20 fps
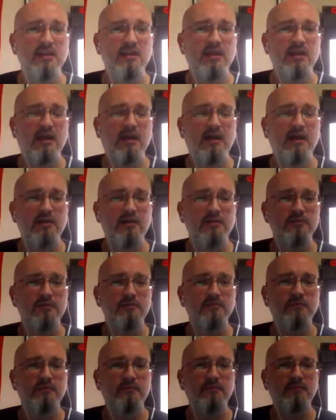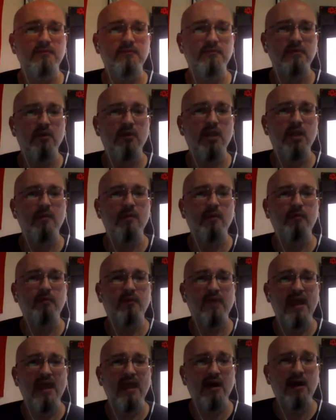uh, you know come
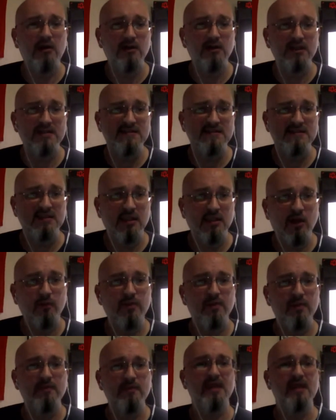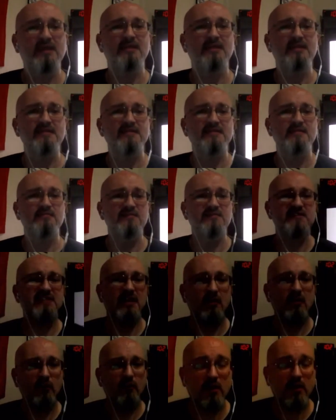up with outlets and coping
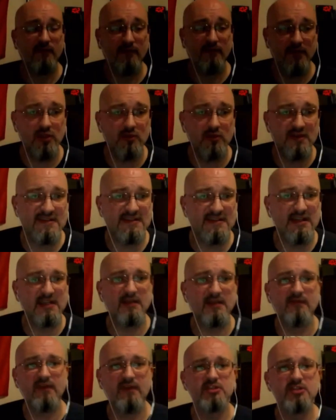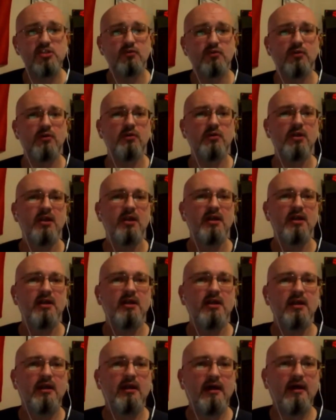mechanisms that work for you as an individual
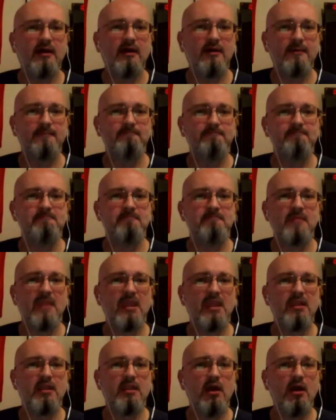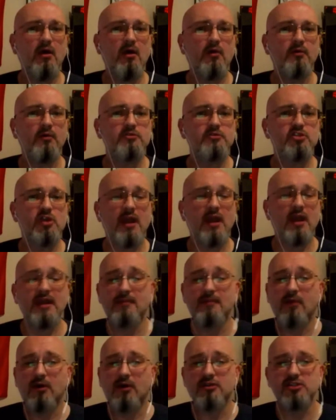um, you know,
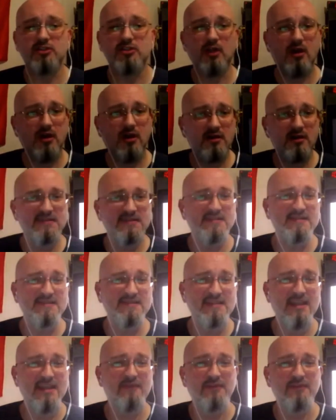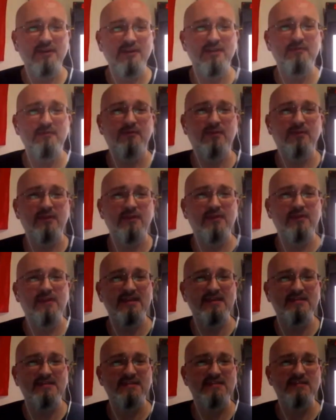training martial arts is definitely one of the
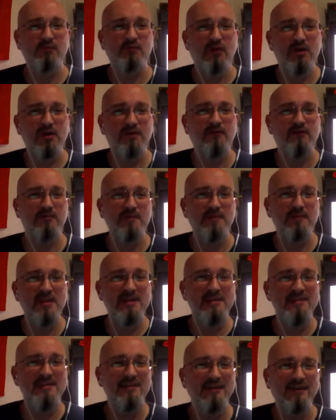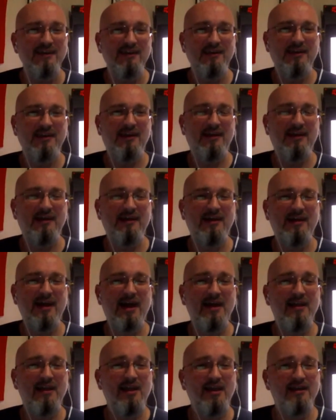things that's worked for me. Uh,
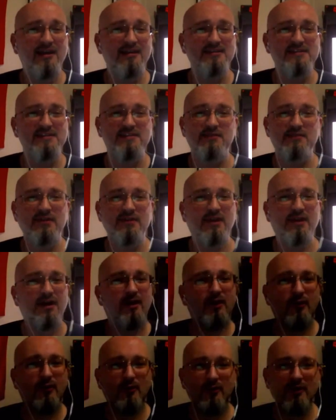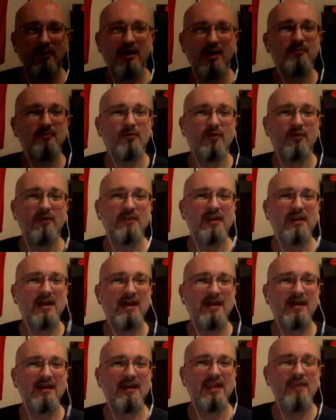I got into it a whole lot more than
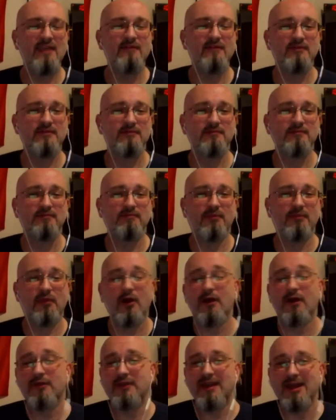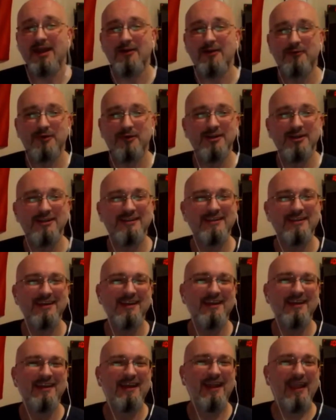I even thought that I would.
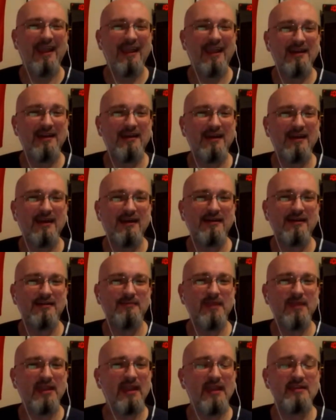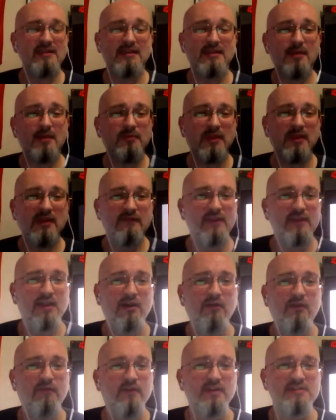And uh, I mean, ended up living
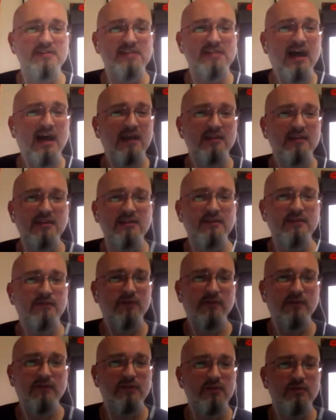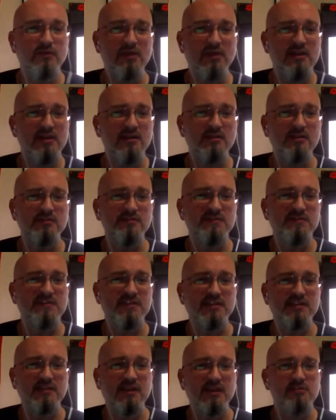over in Thailand for a few years
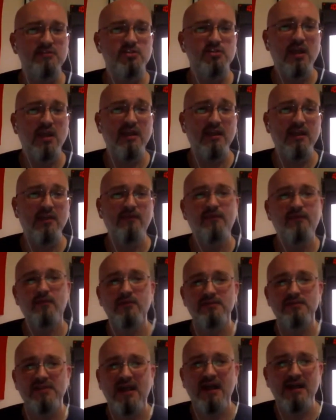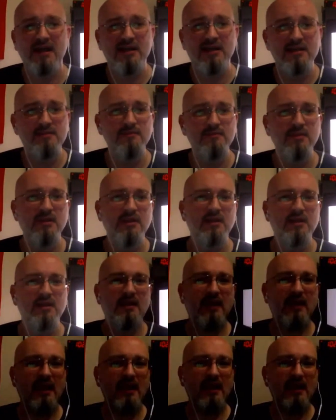and, and training full time
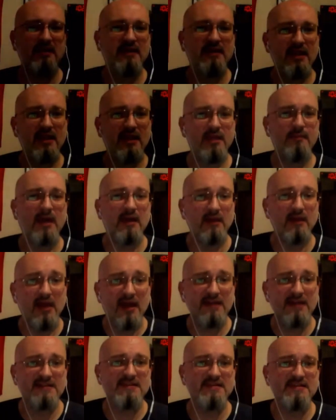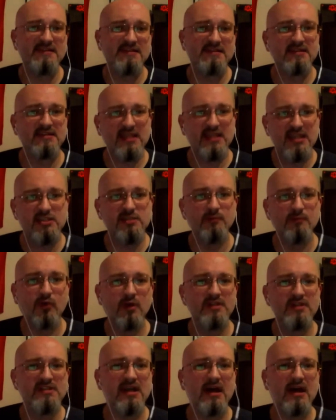and getting my license to teach
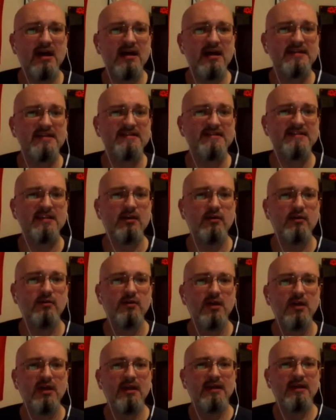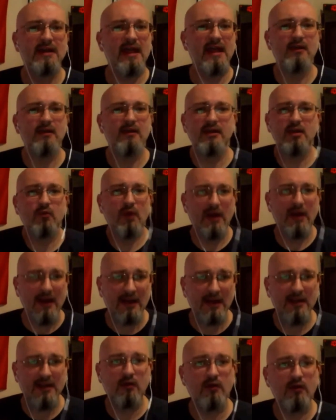Muay Thai. So now, anywhere
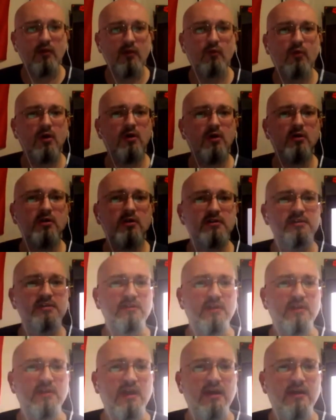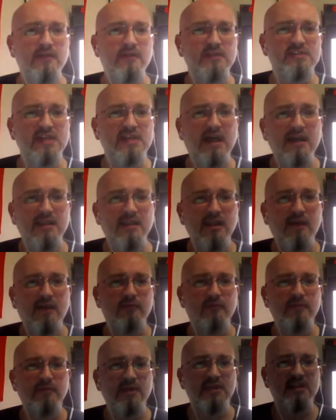I go in the world, uh, the Thai
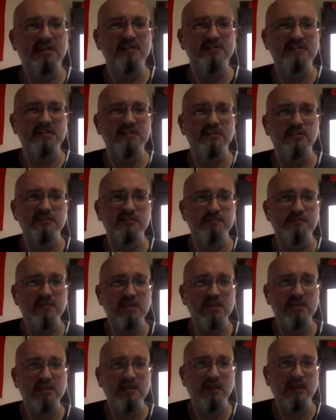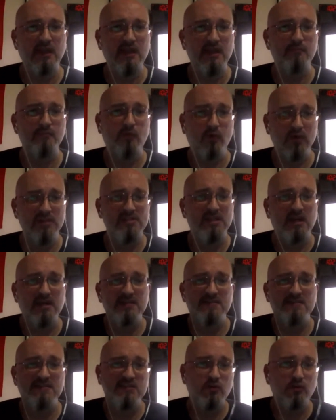government considers me a Muay
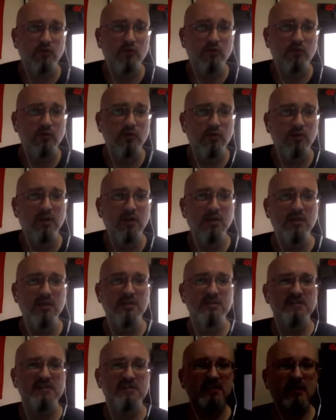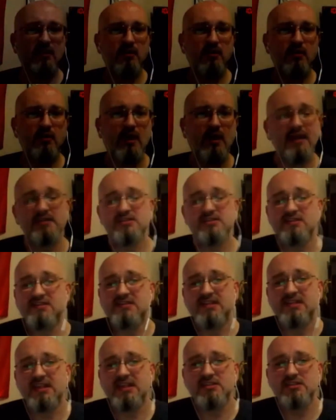Thai school. So I can
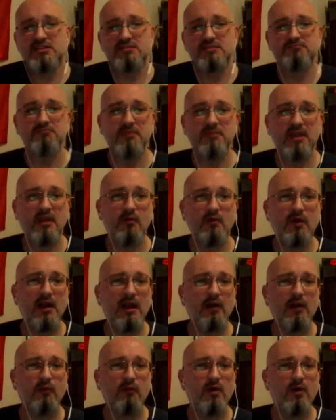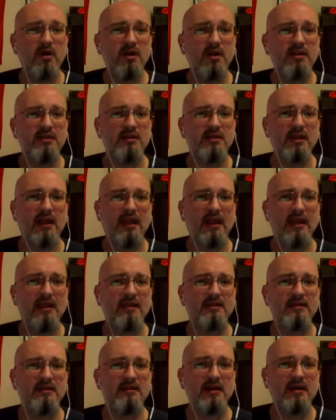just teach anywhere I want
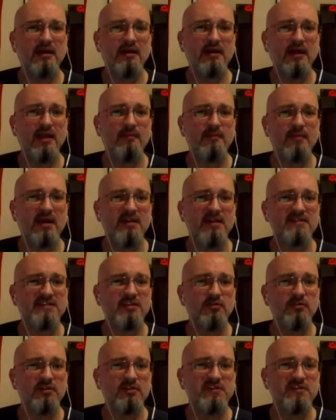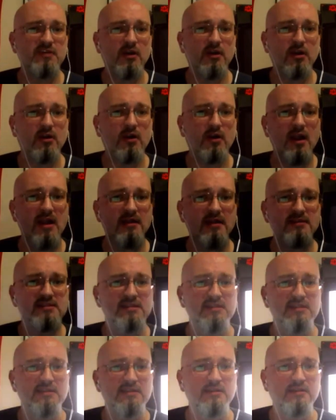and uh, and my students are
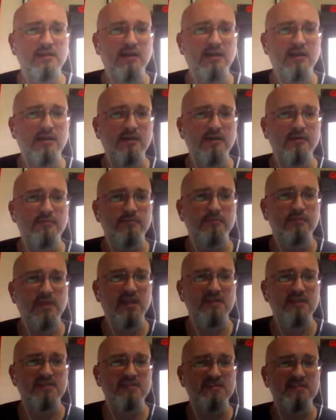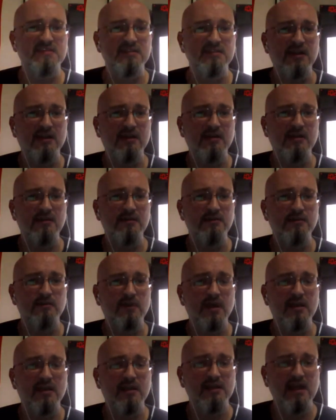accredited um, as uh,
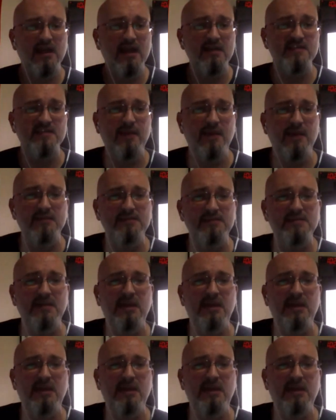recognized by the